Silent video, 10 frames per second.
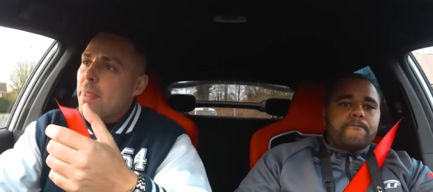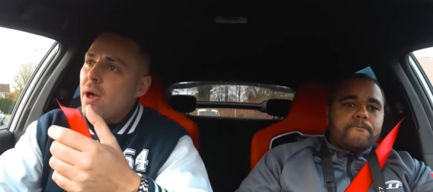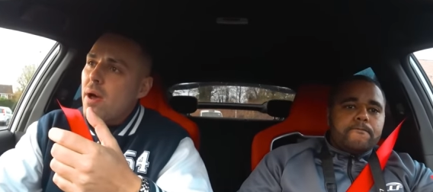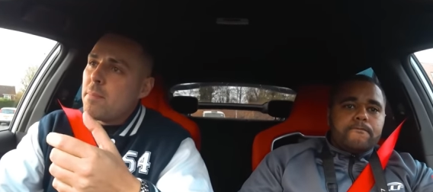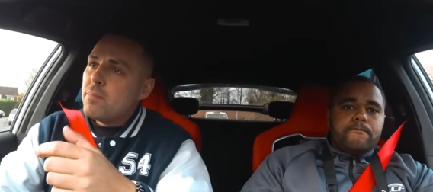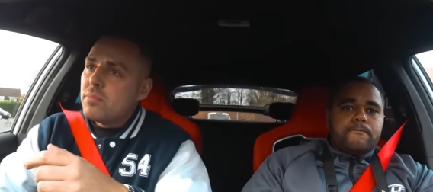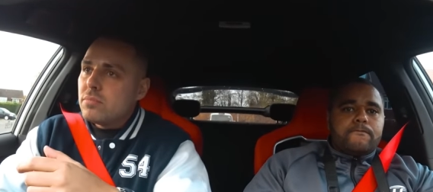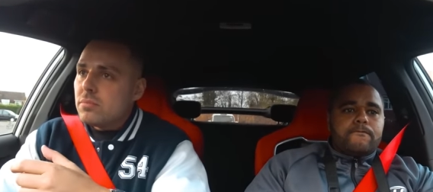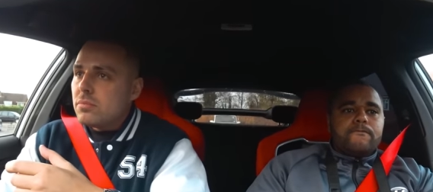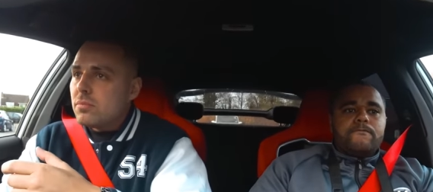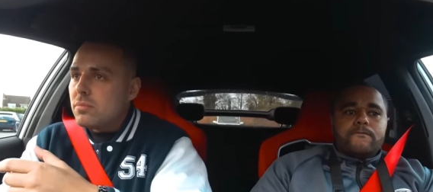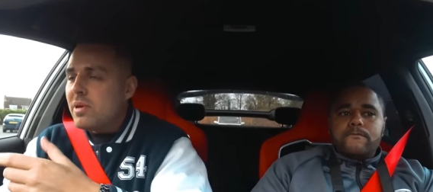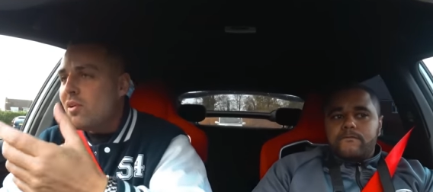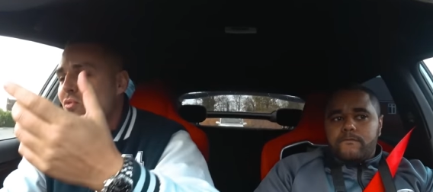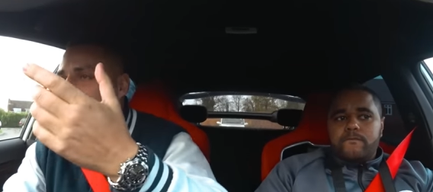Speaker 1: um,
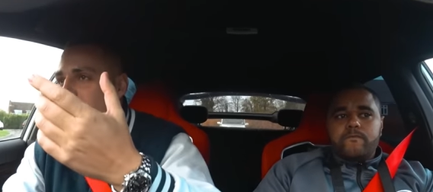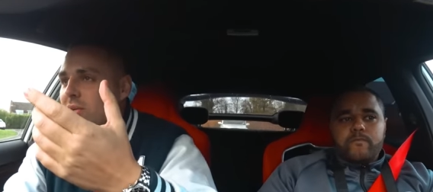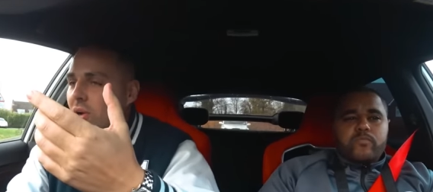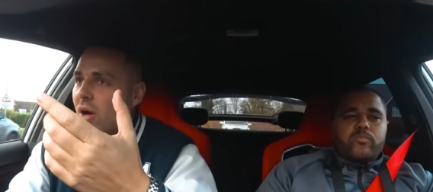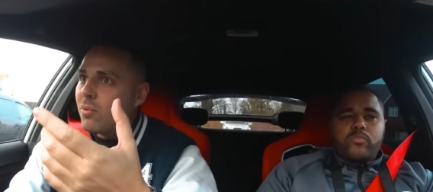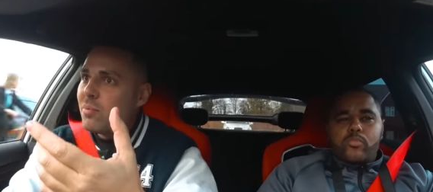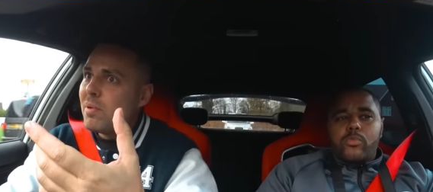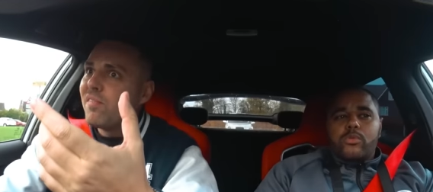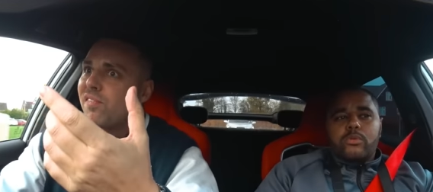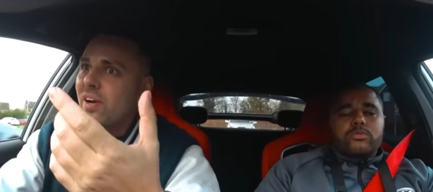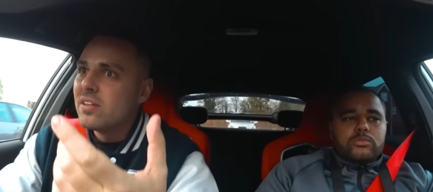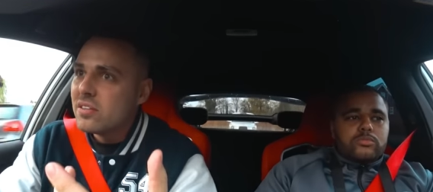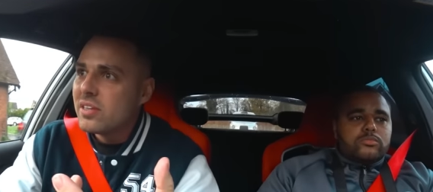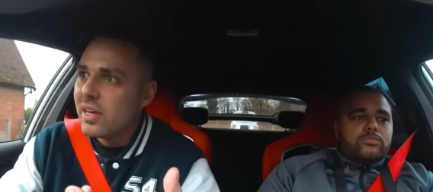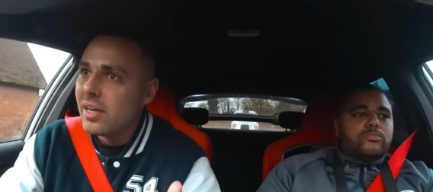me and Ricky were like we've been
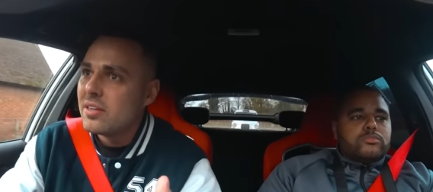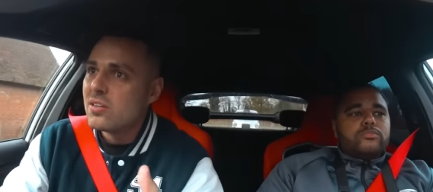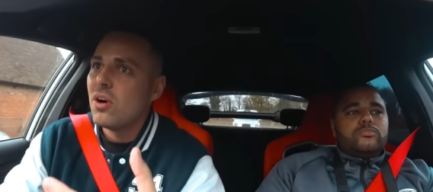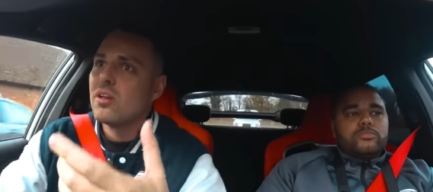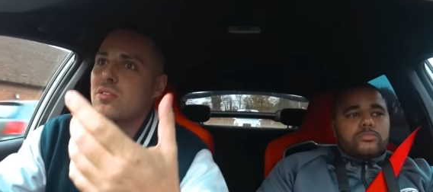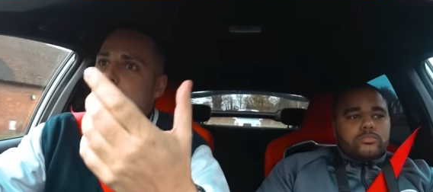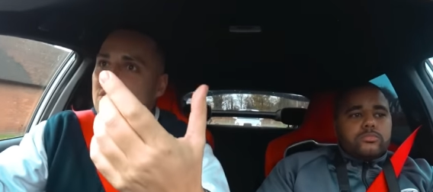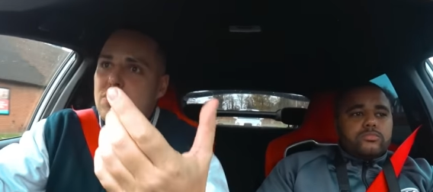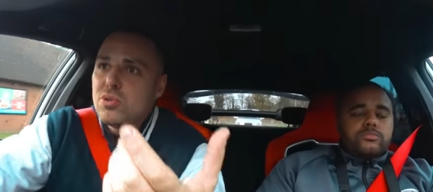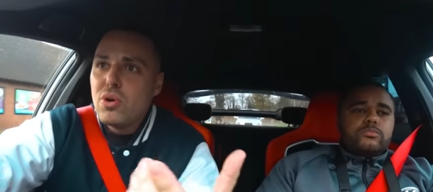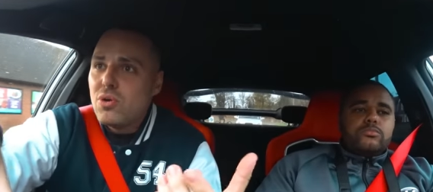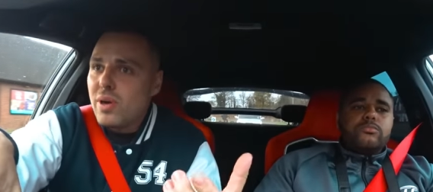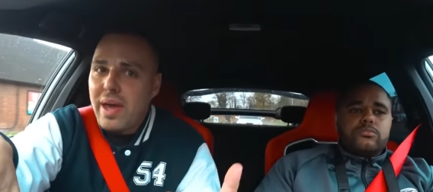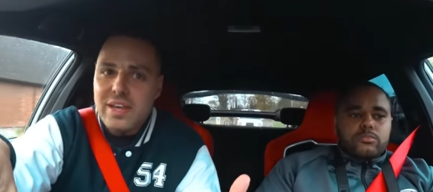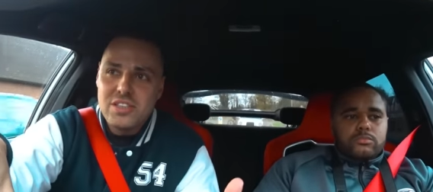friends since like
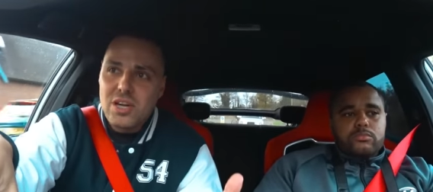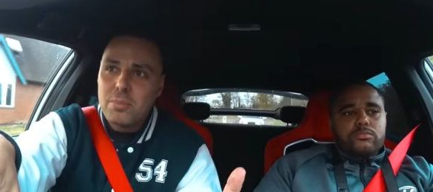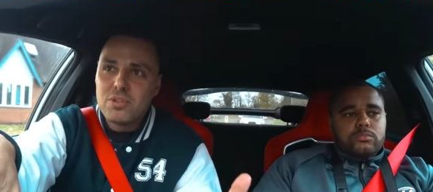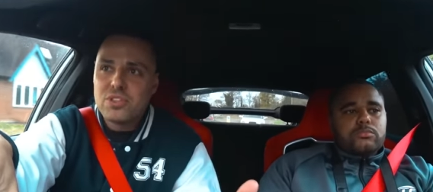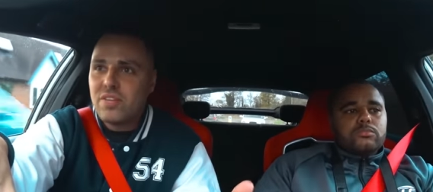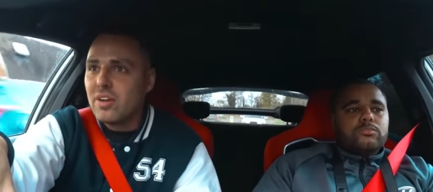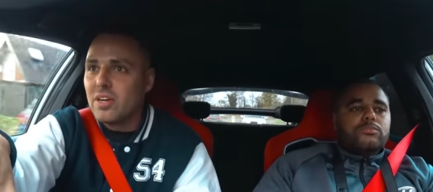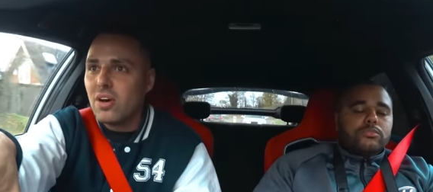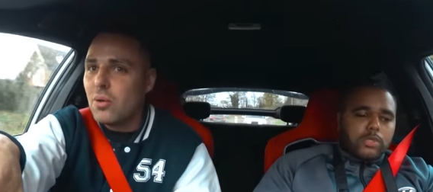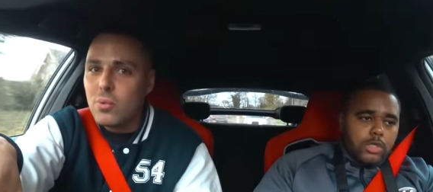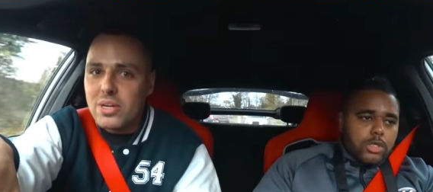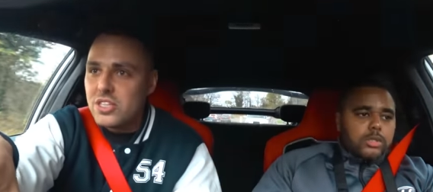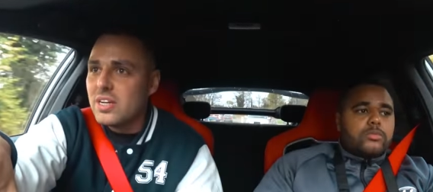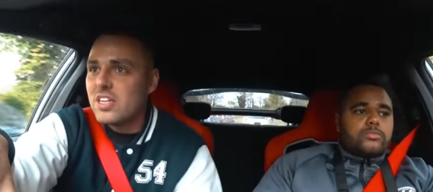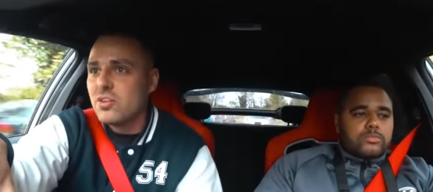2k subs or something like yeah.
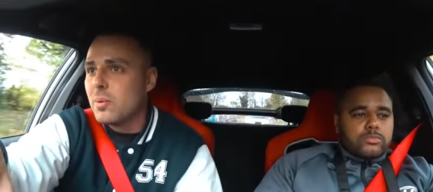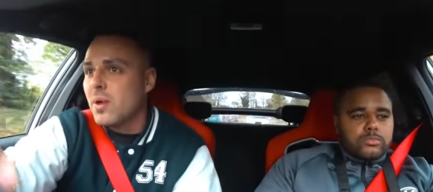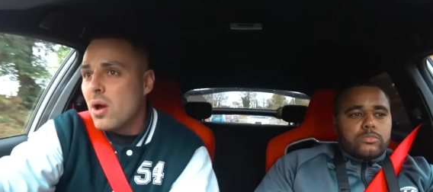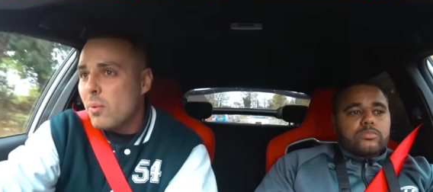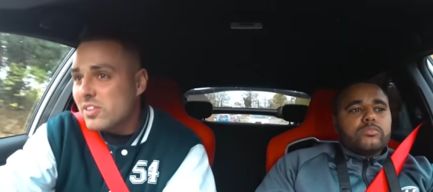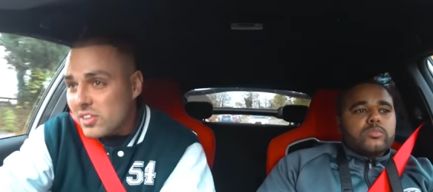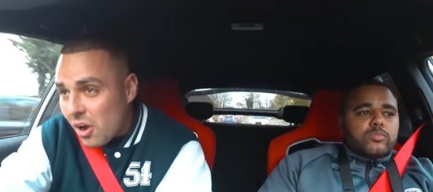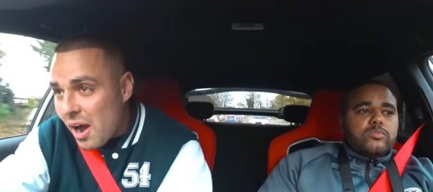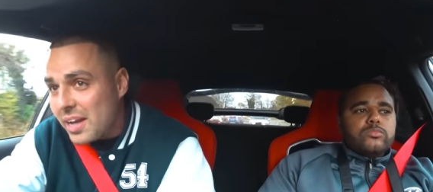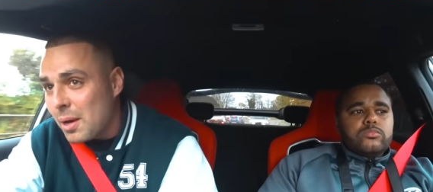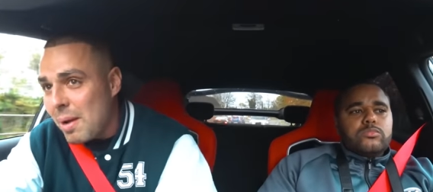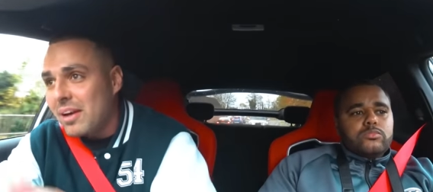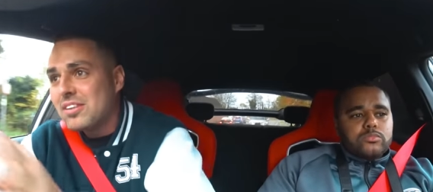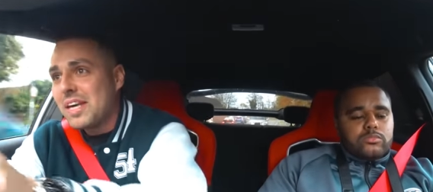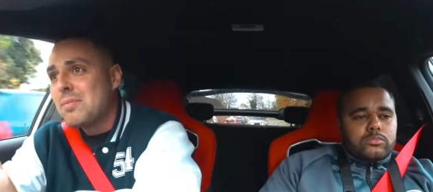which literally we started at
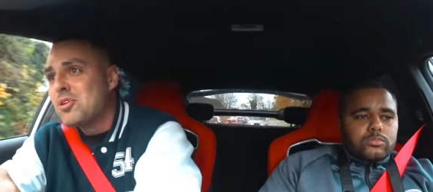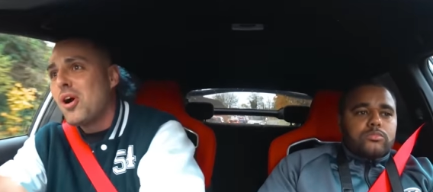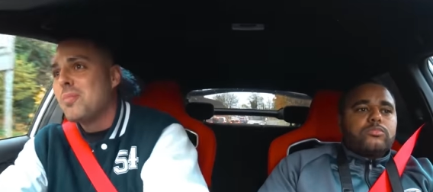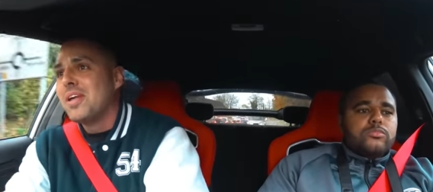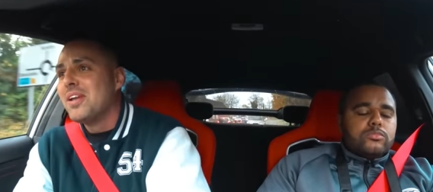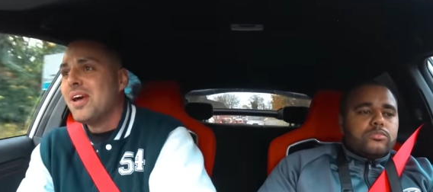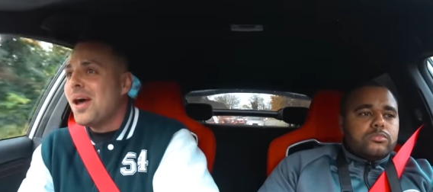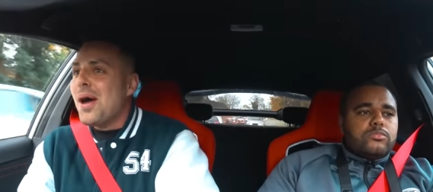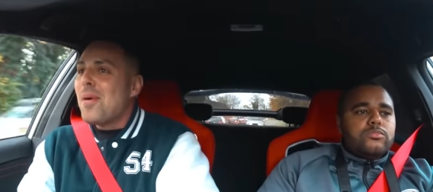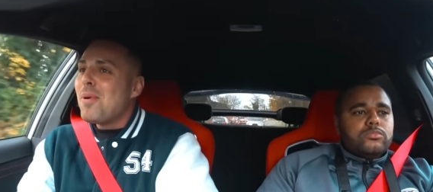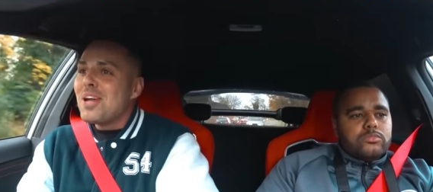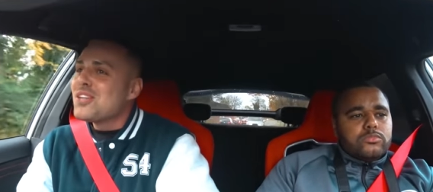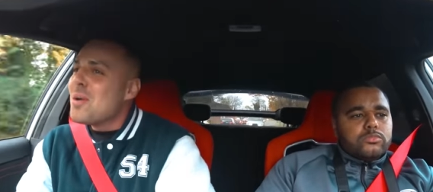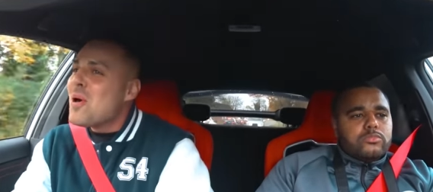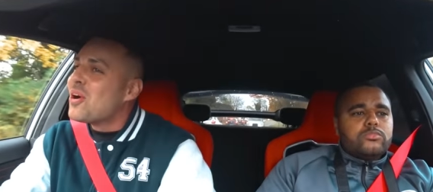about the same time then by the
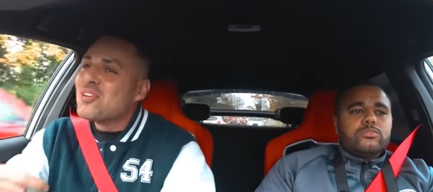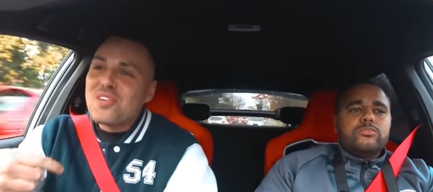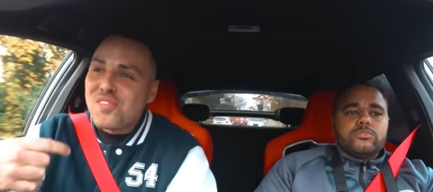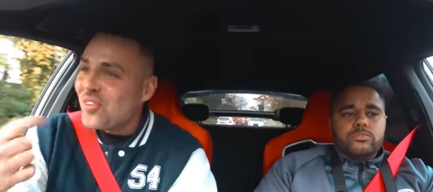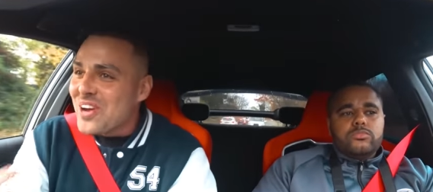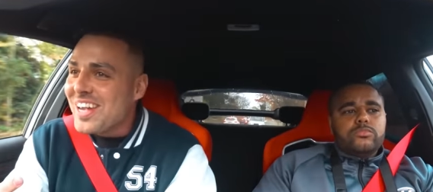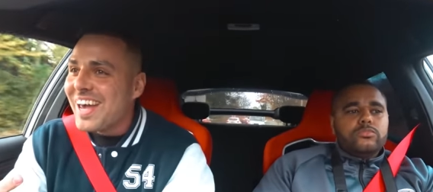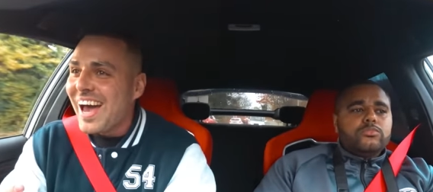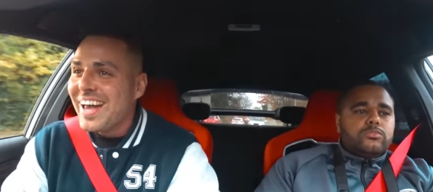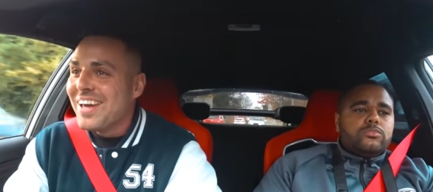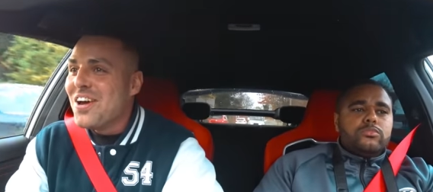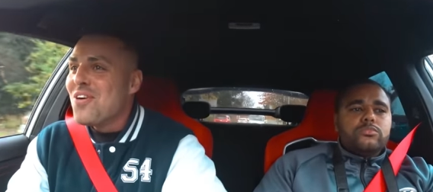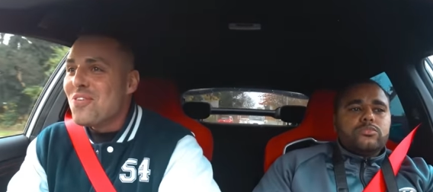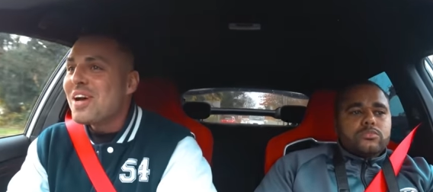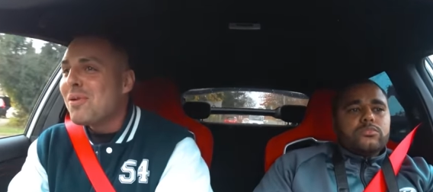time I got to 3k
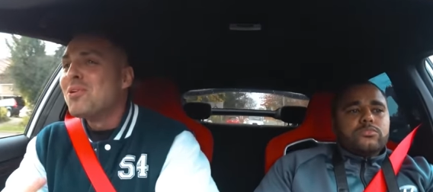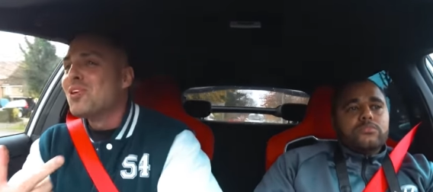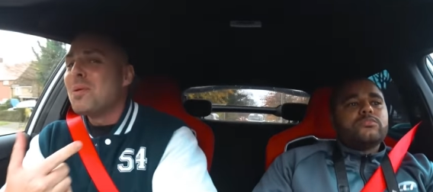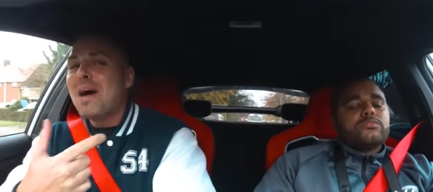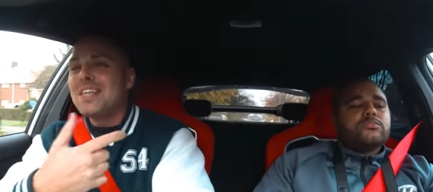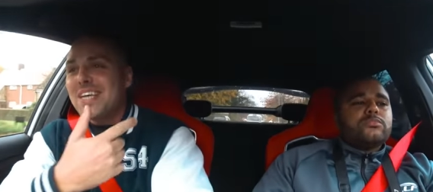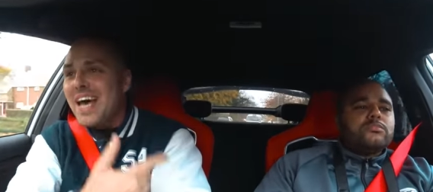Ricky was on about